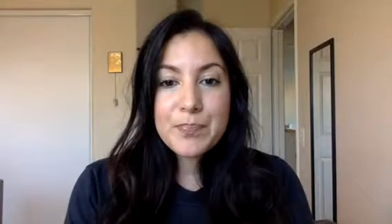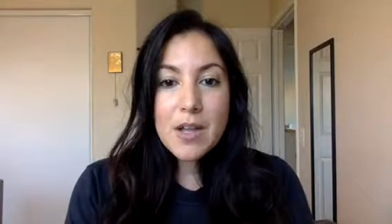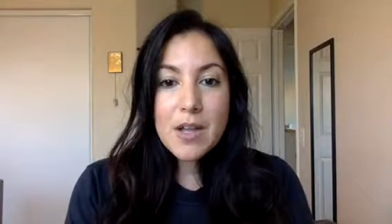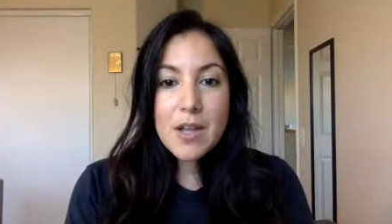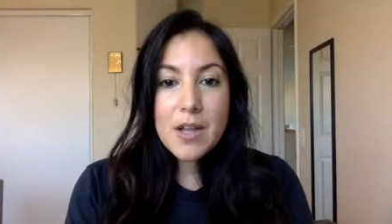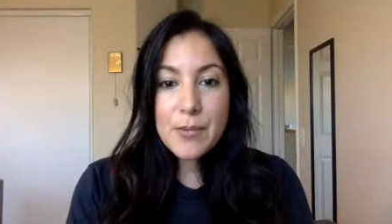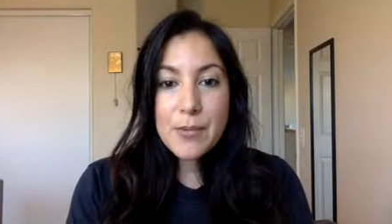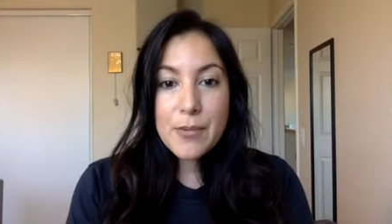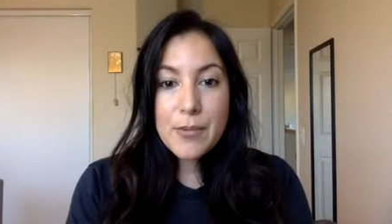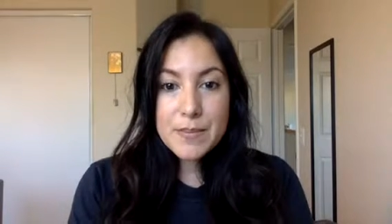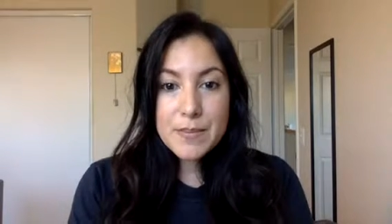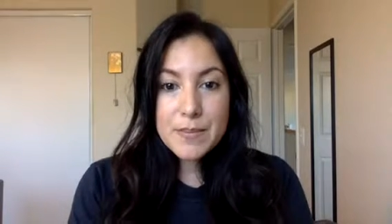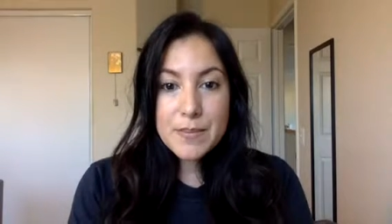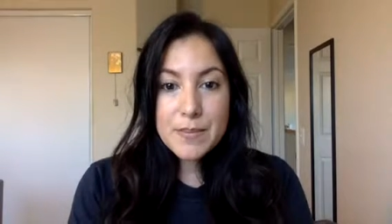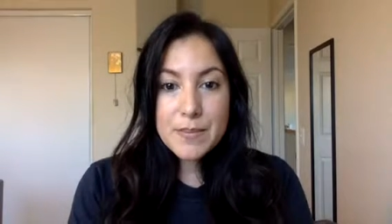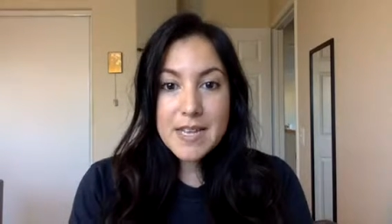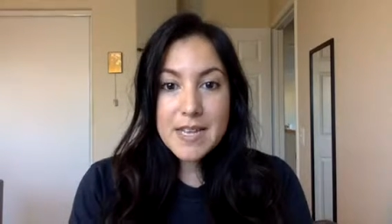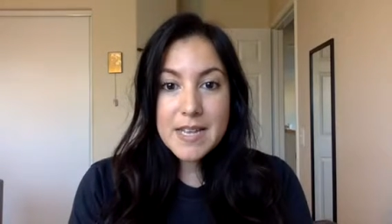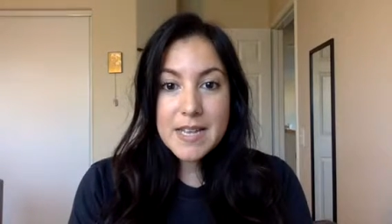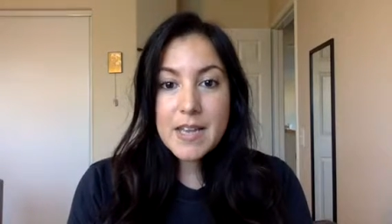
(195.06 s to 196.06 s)
my
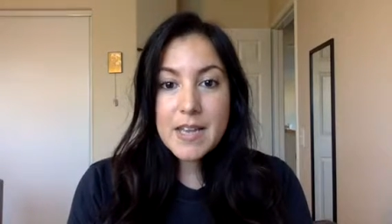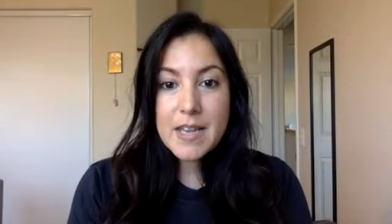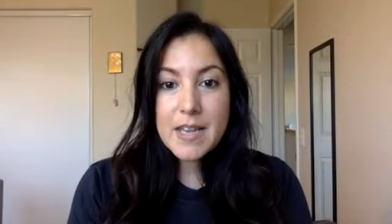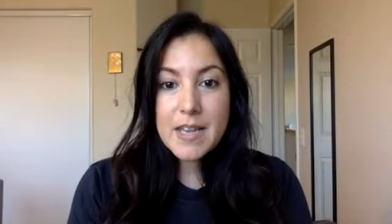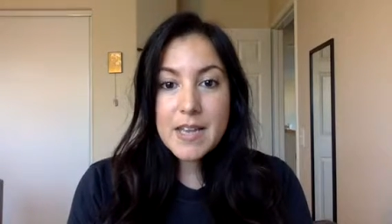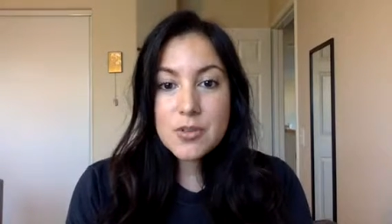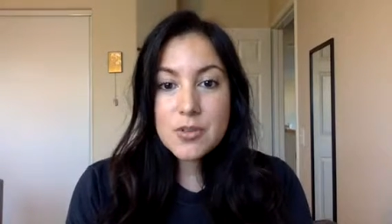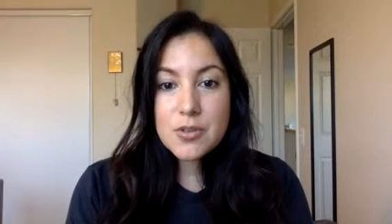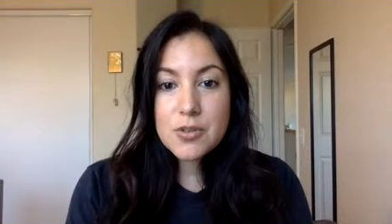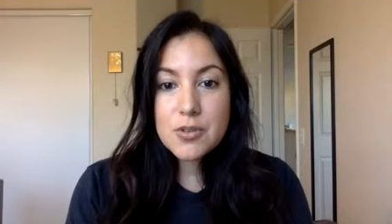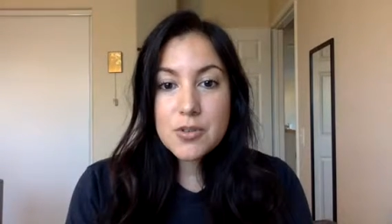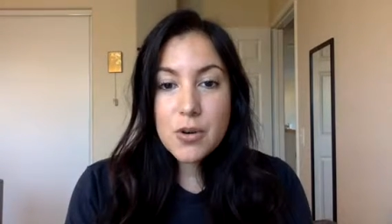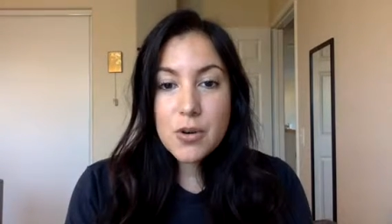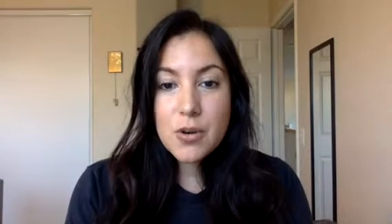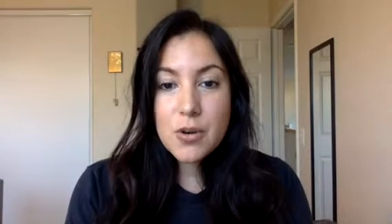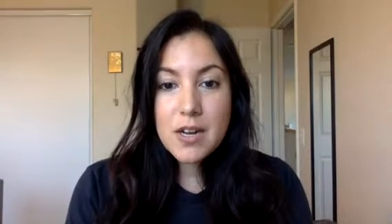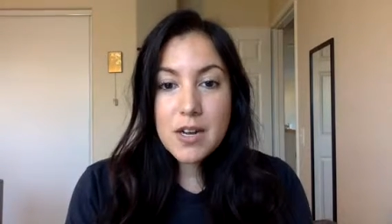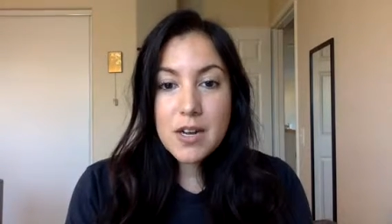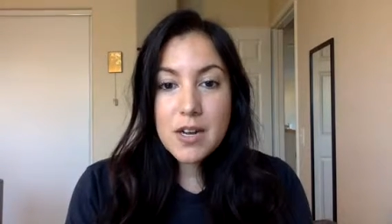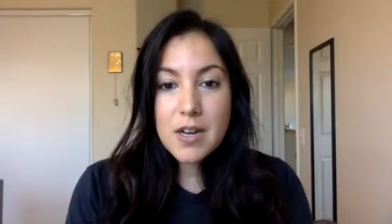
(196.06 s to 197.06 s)
website page, or
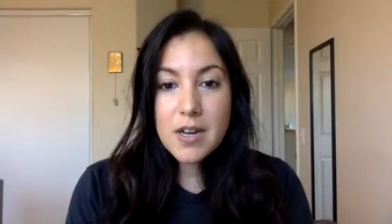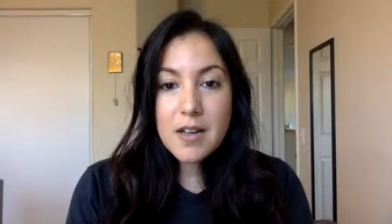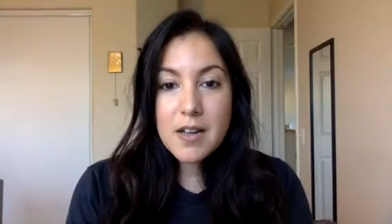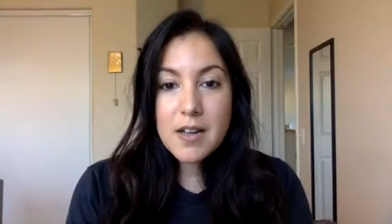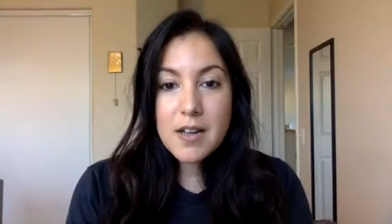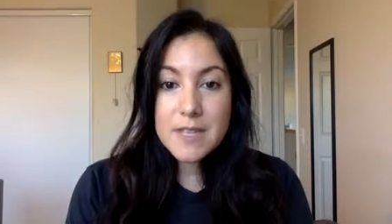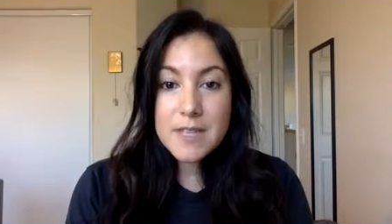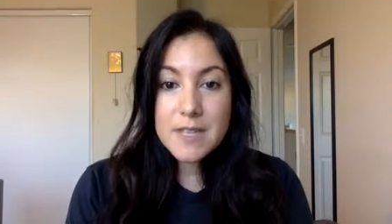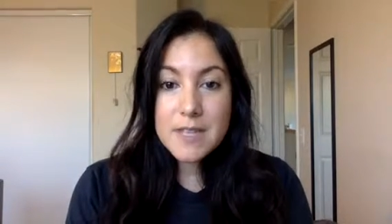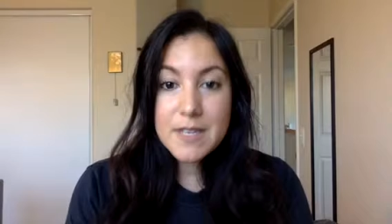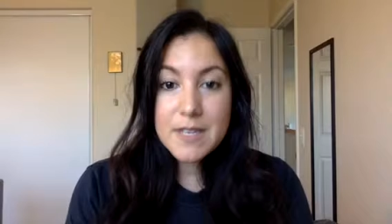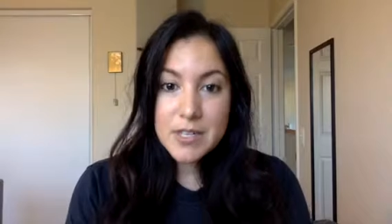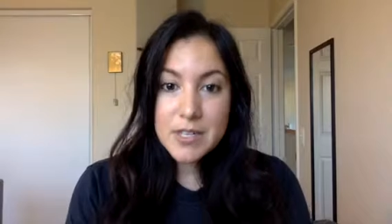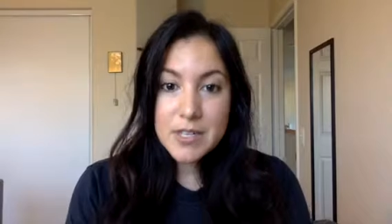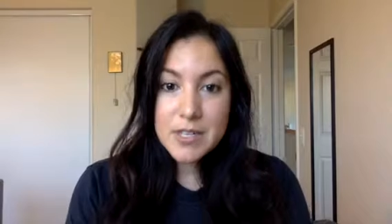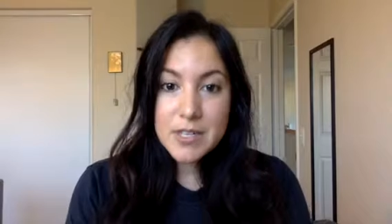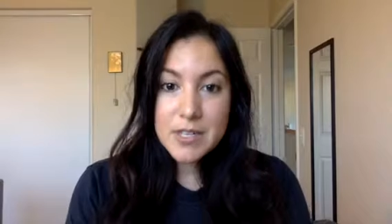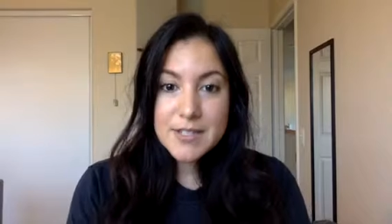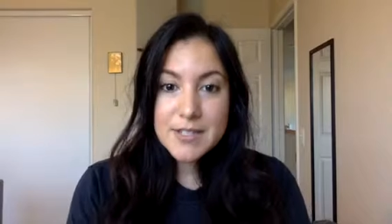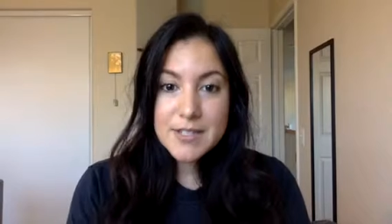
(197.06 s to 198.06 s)
uh, Facebook.
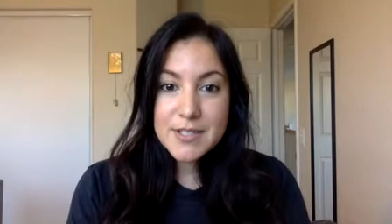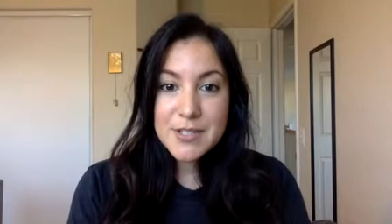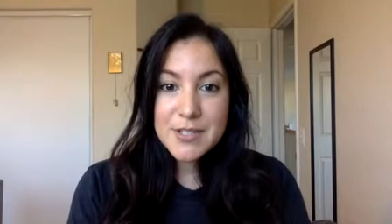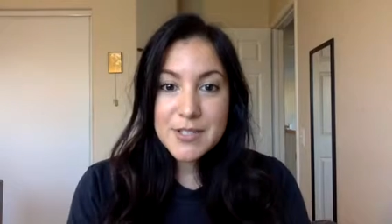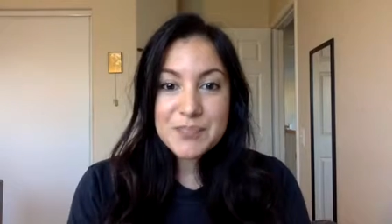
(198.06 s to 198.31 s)
So,